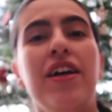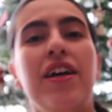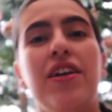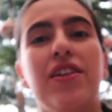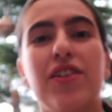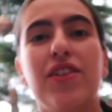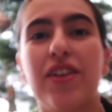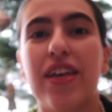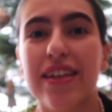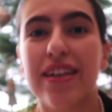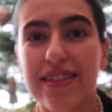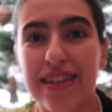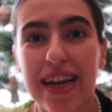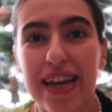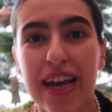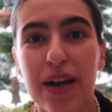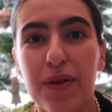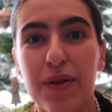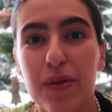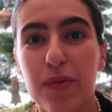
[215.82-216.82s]
So
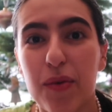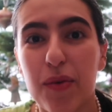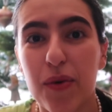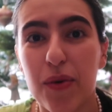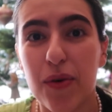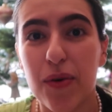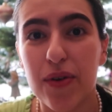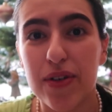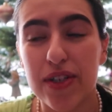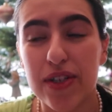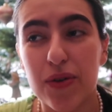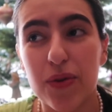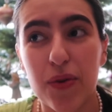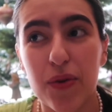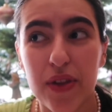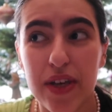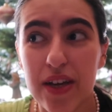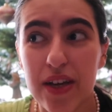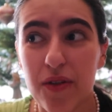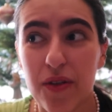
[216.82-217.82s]
yesterday I went and bought
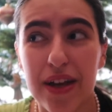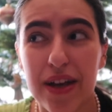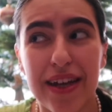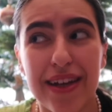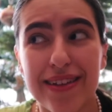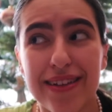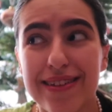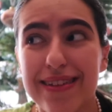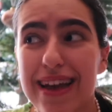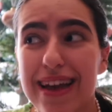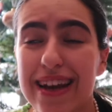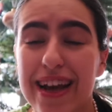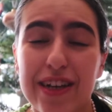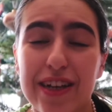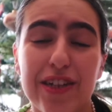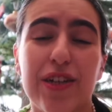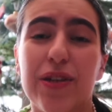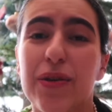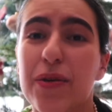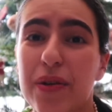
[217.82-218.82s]
all the ingredients and
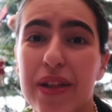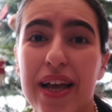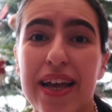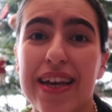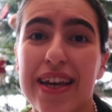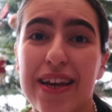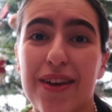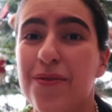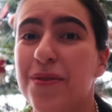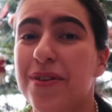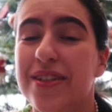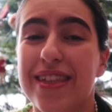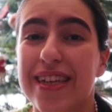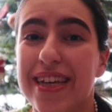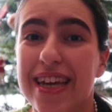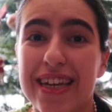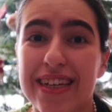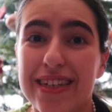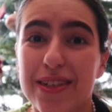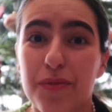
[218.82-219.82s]
actually all I needed was the
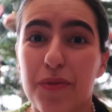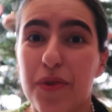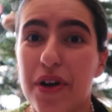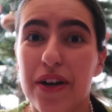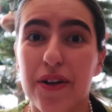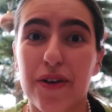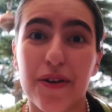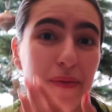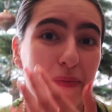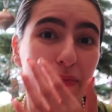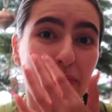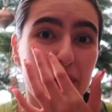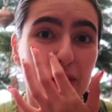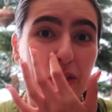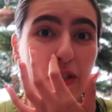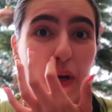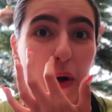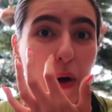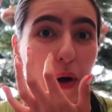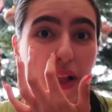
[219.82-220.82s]
Kinder Bueno
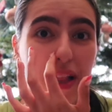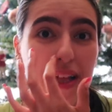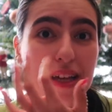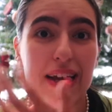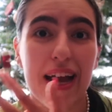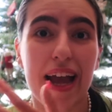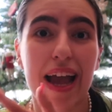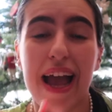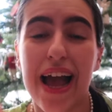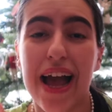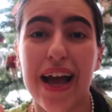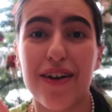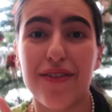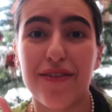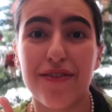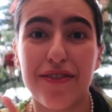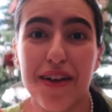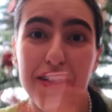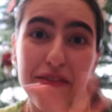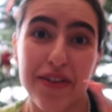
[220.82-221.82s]
chocolate. I
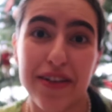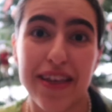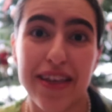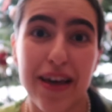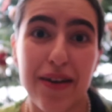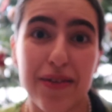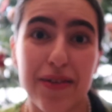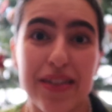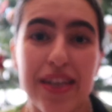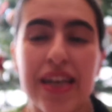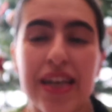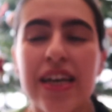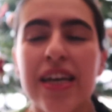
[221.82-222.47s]
have everything else.